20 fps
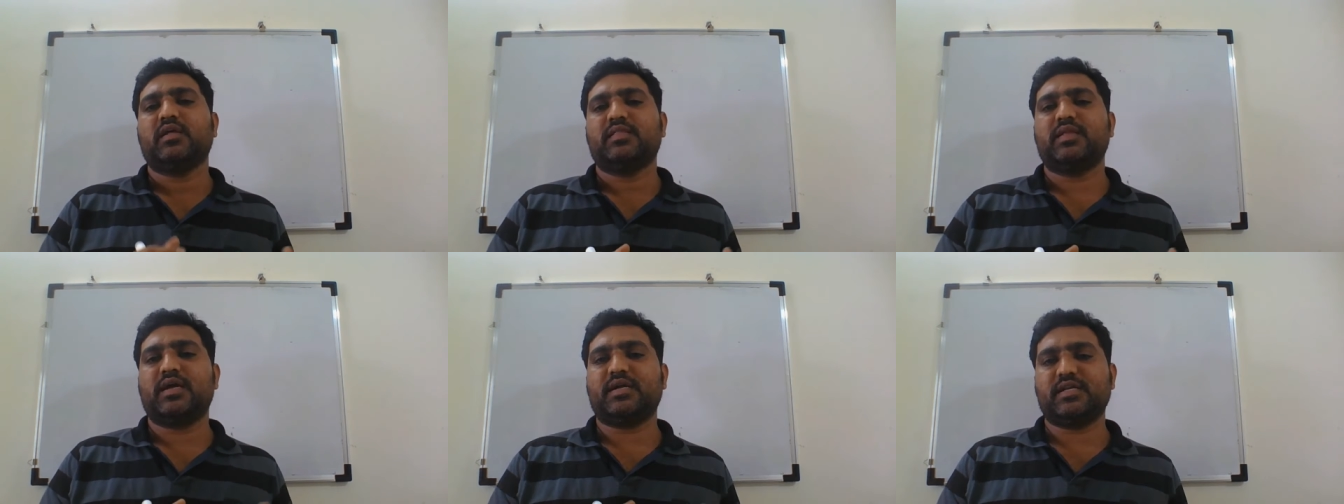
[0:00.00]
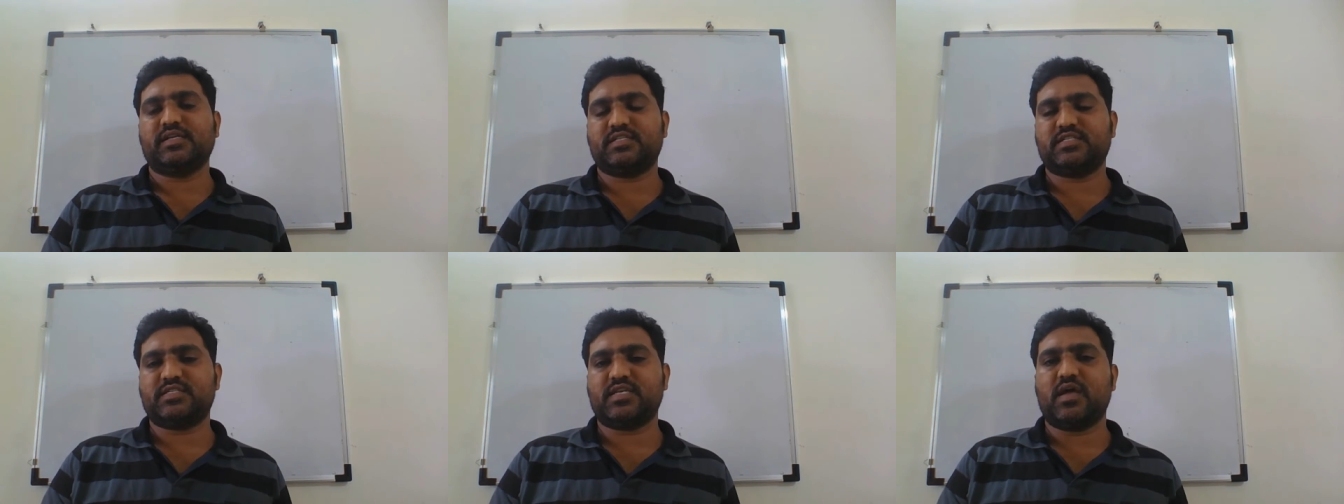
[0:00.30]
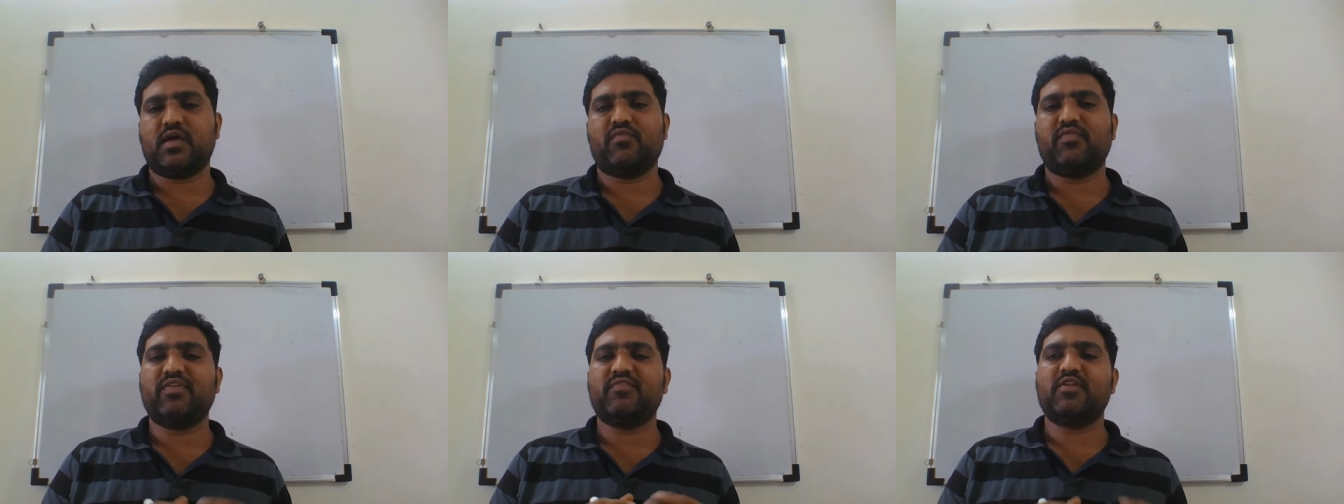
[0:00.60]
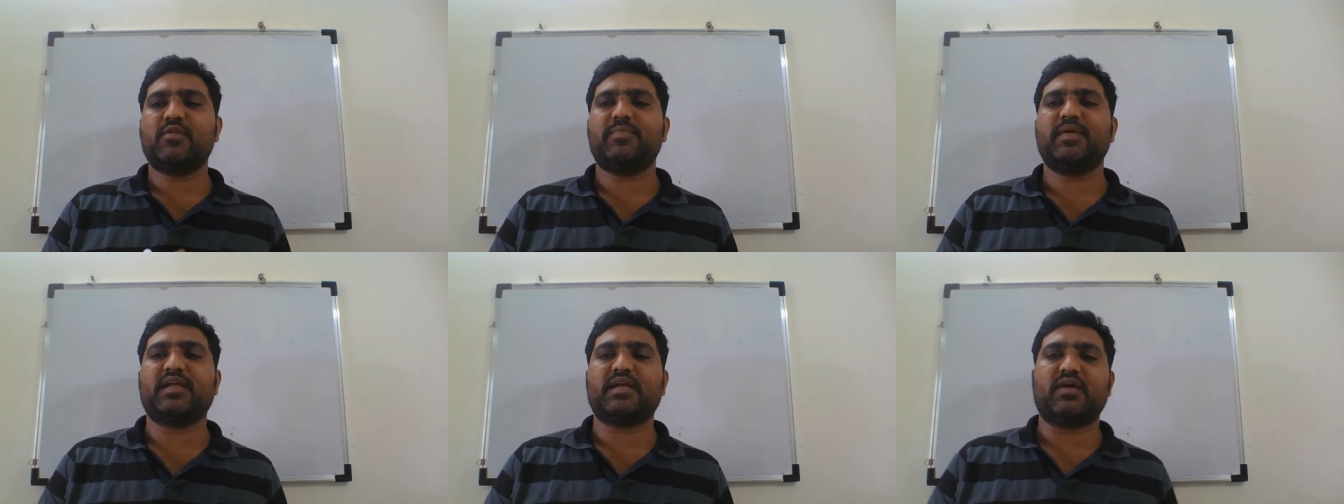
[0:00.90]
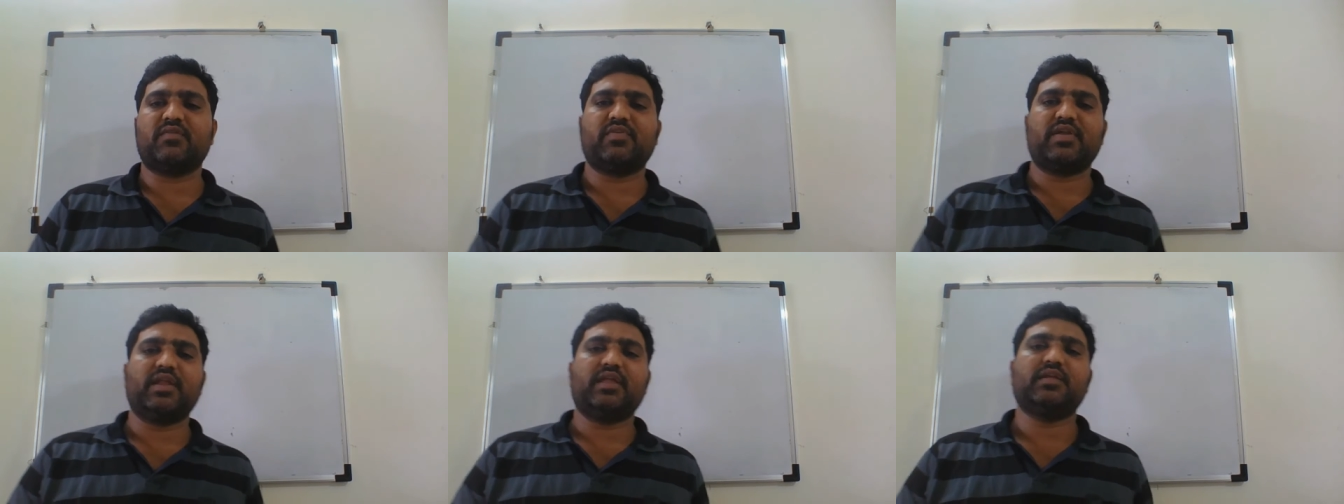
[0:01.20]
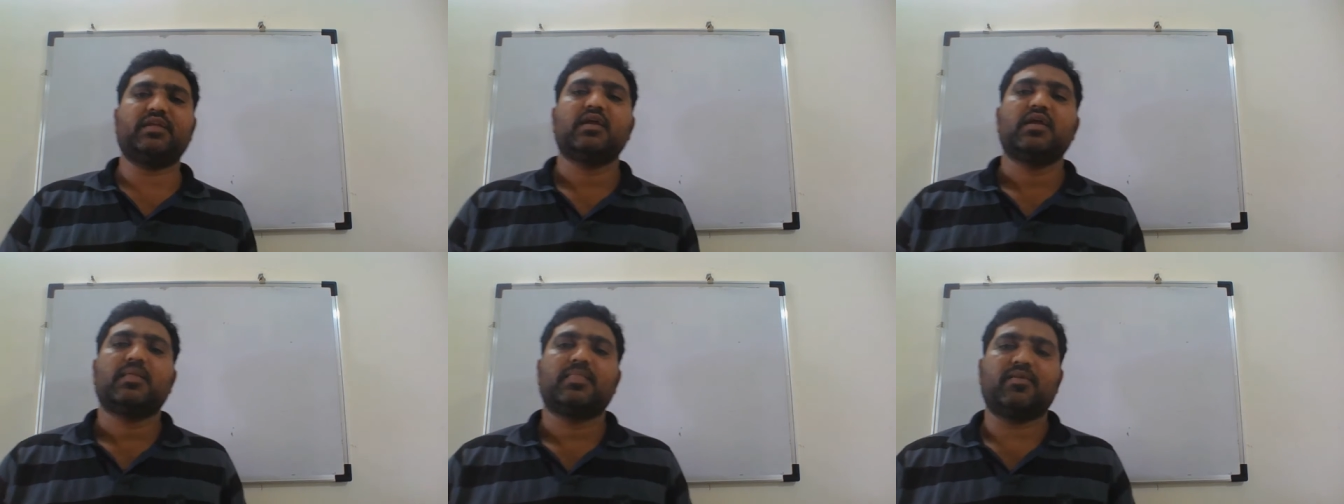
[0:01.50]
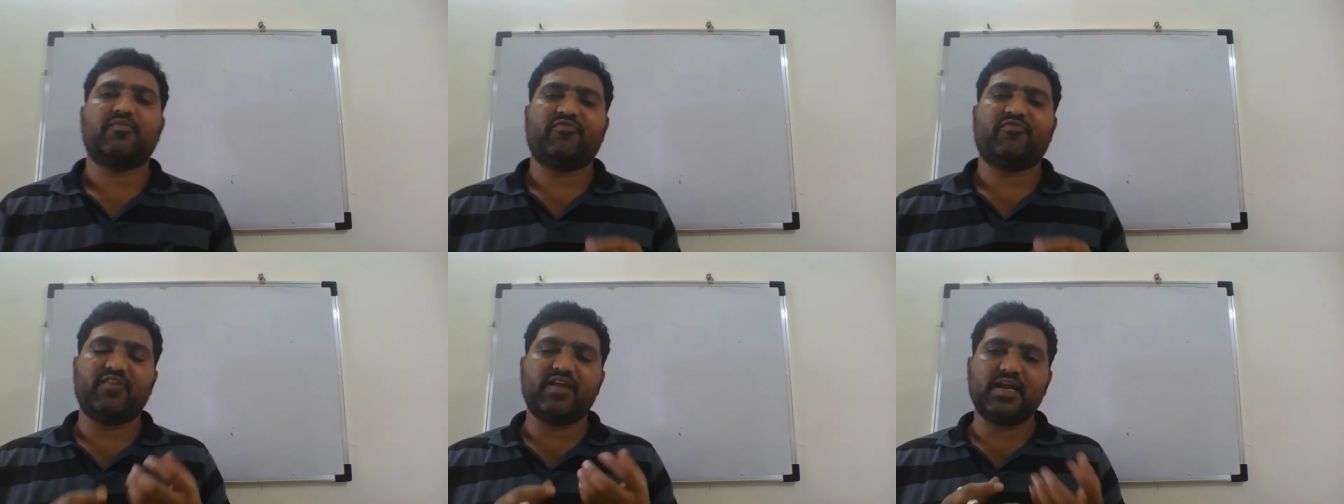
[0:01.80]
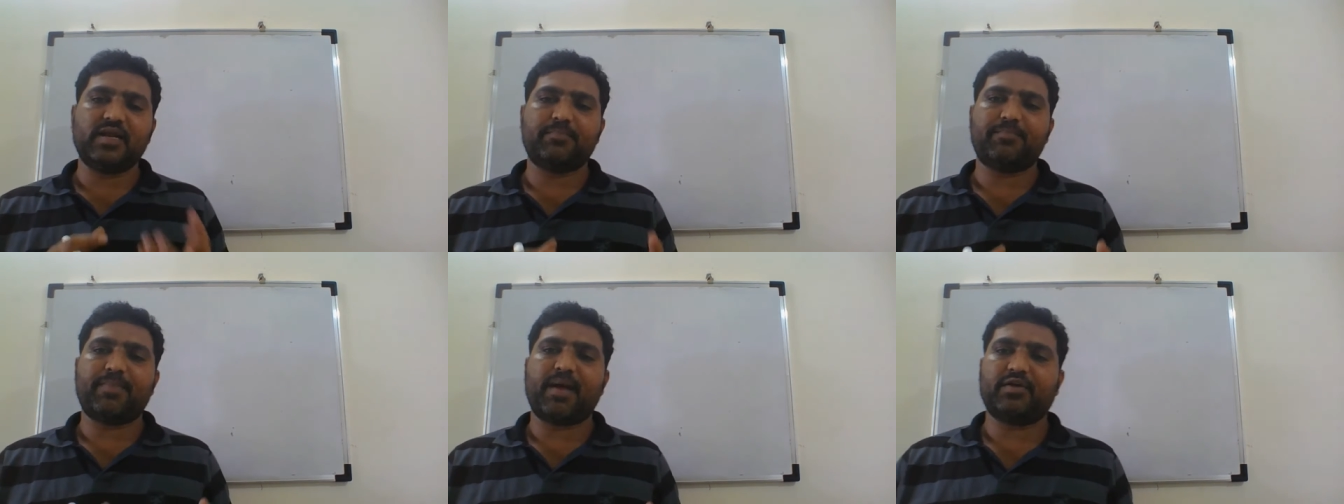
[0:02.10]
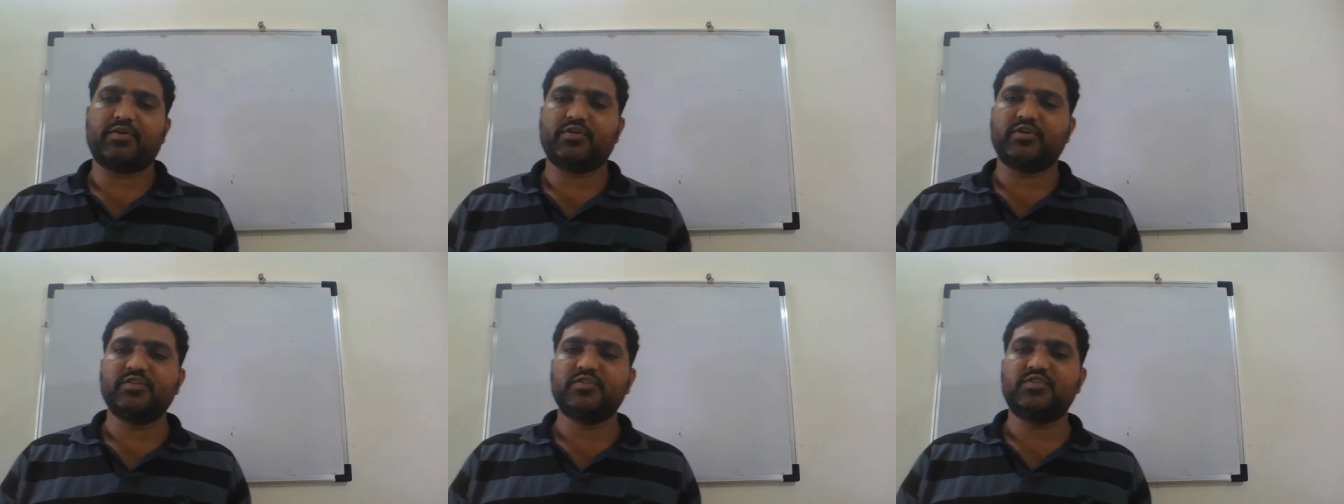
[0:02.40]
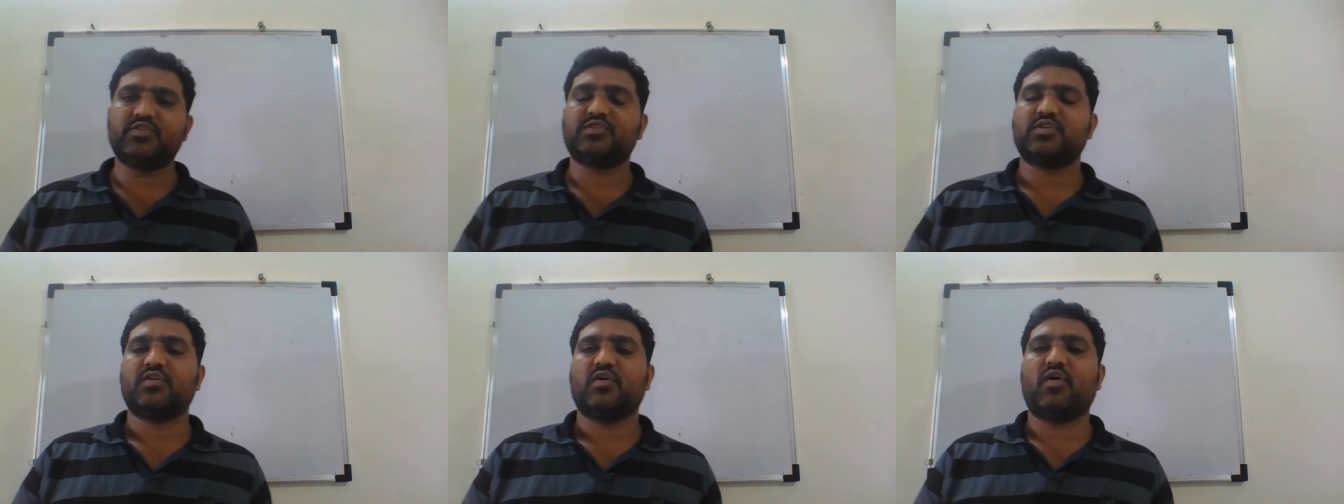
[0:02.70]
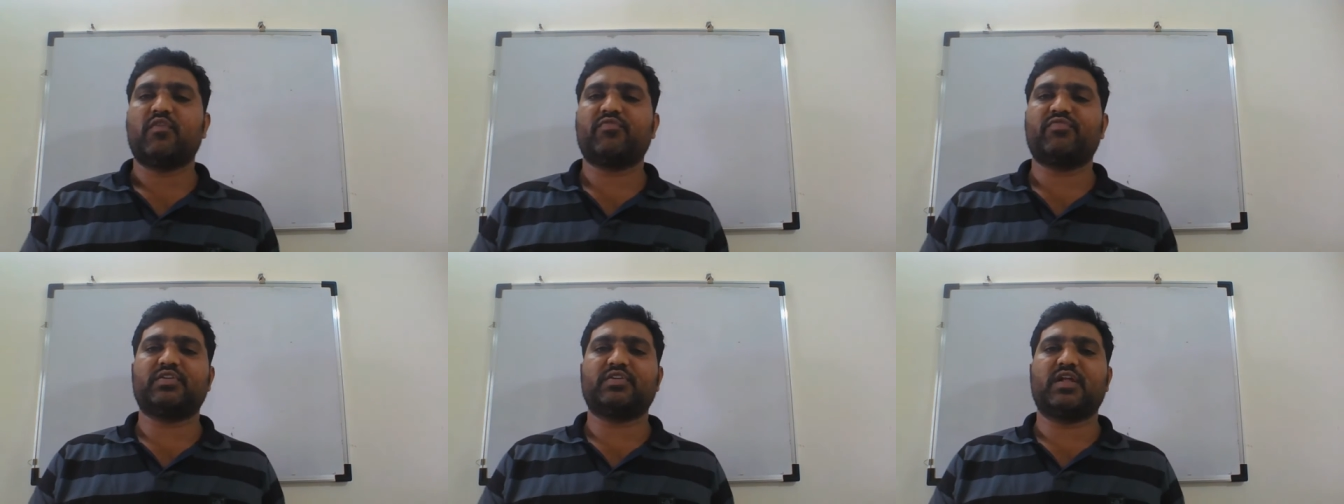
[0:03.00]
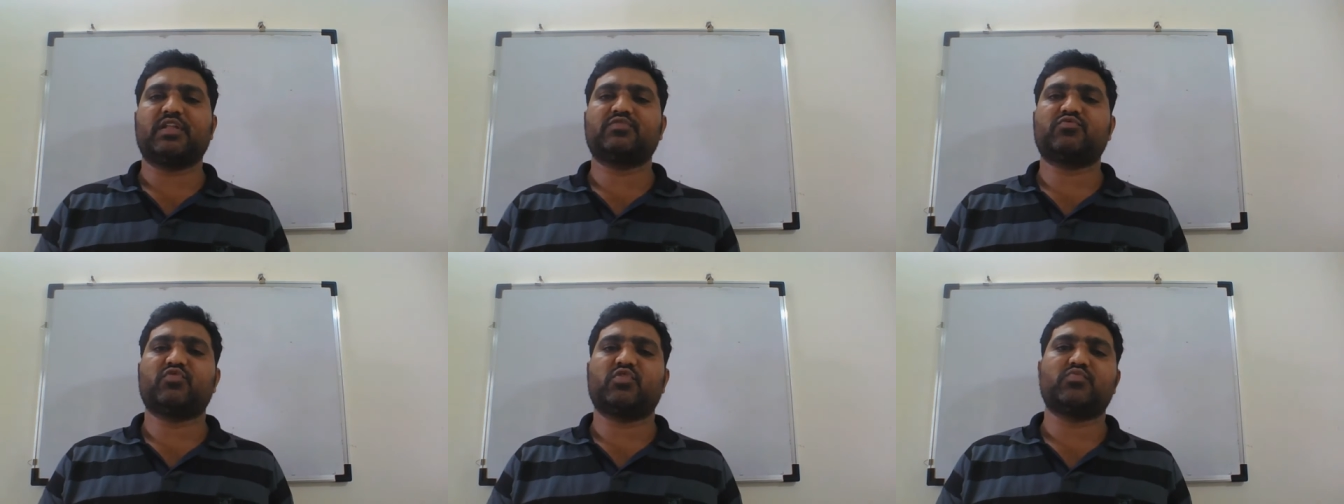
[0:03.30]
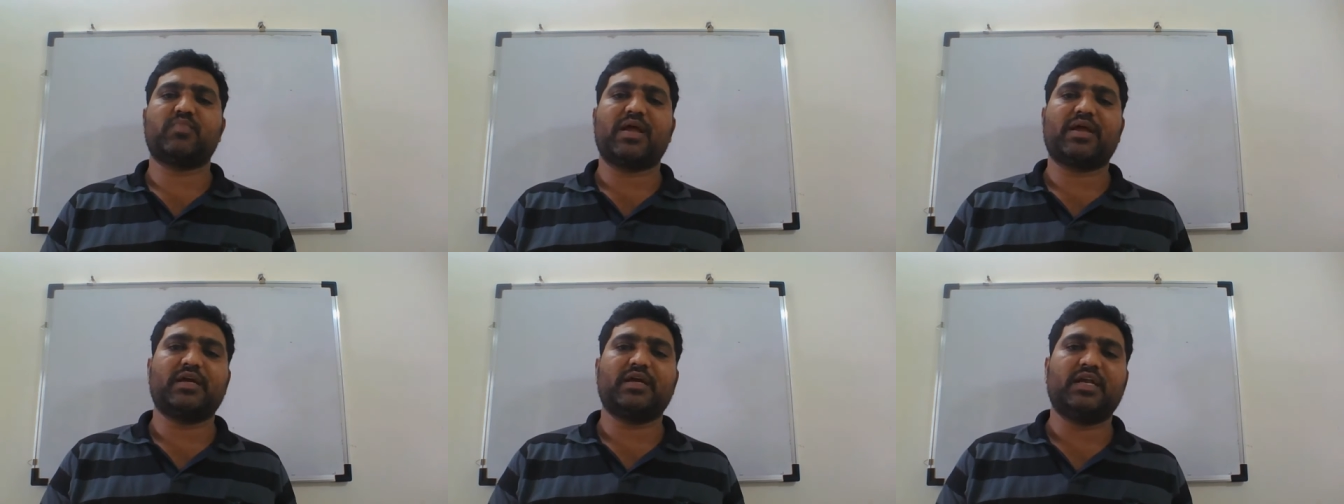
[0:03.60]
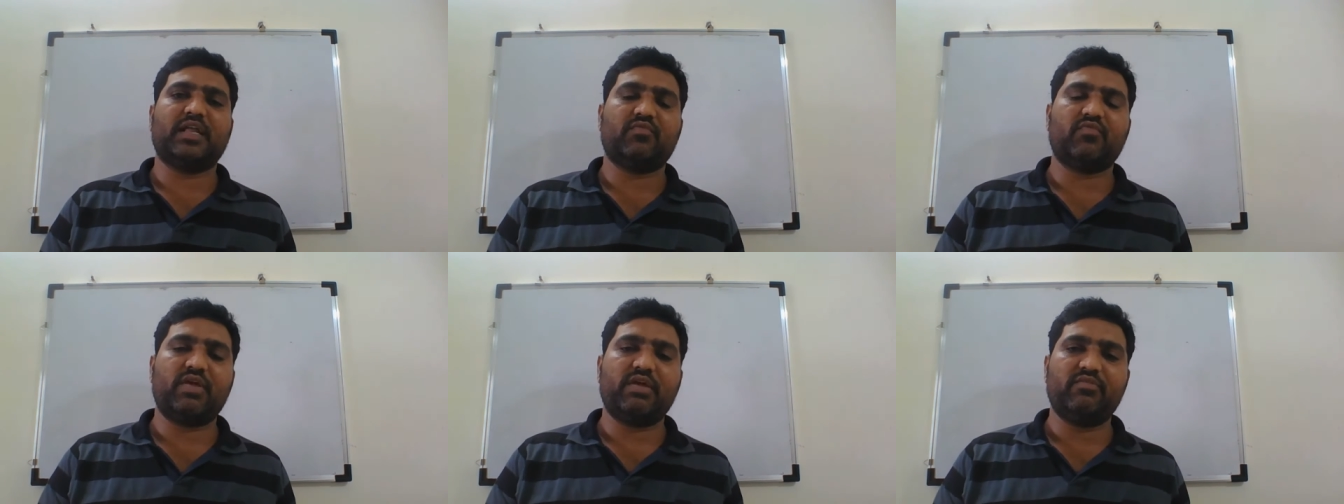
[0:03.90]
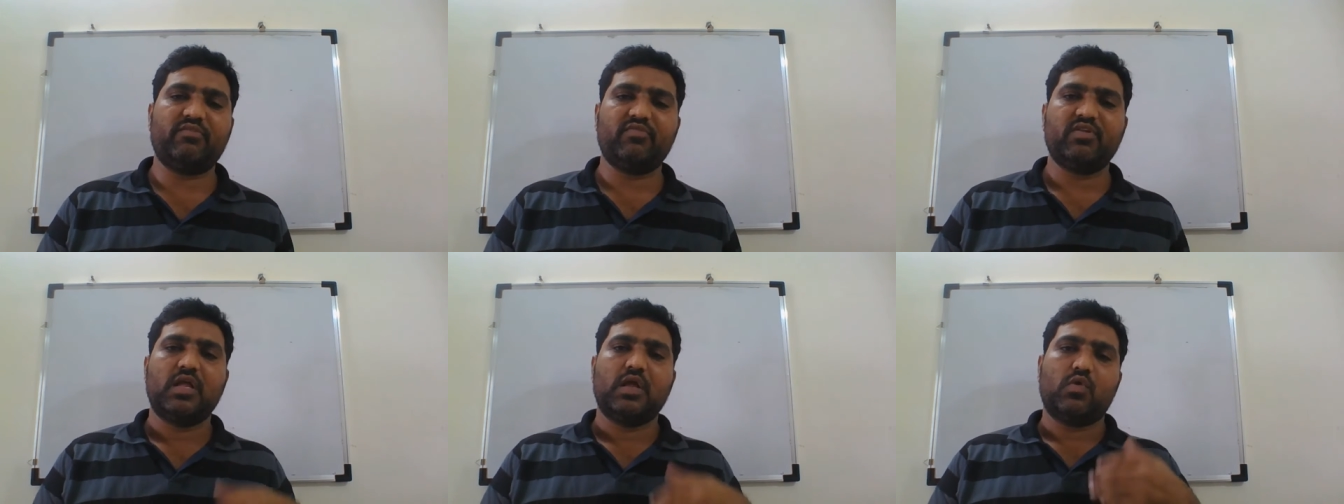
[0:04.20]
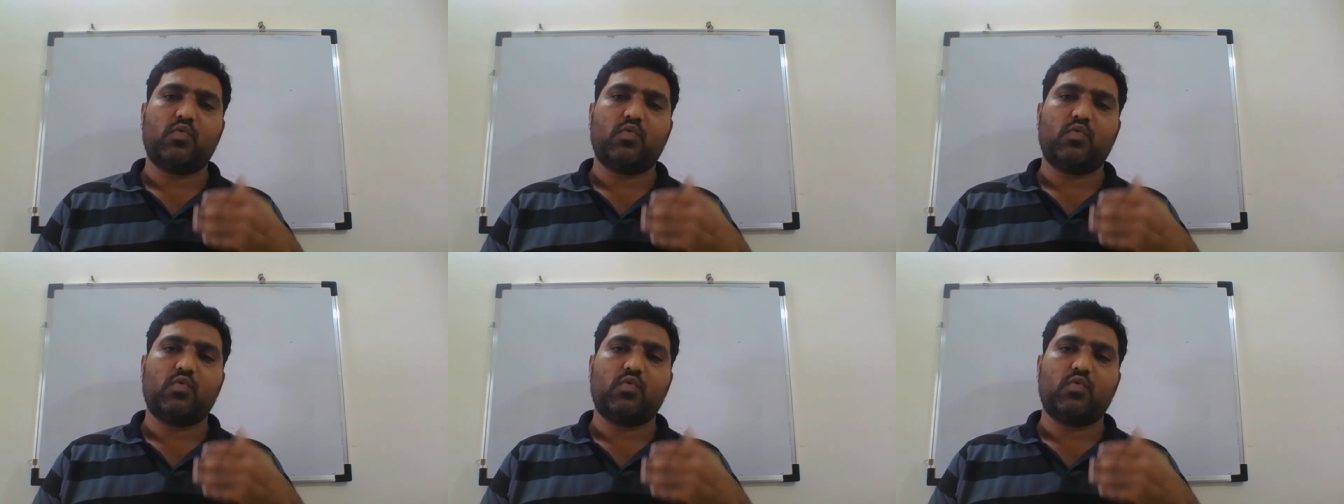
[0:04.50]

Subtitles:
That is, we will be covering the field patterns of the transverse magnetic wave.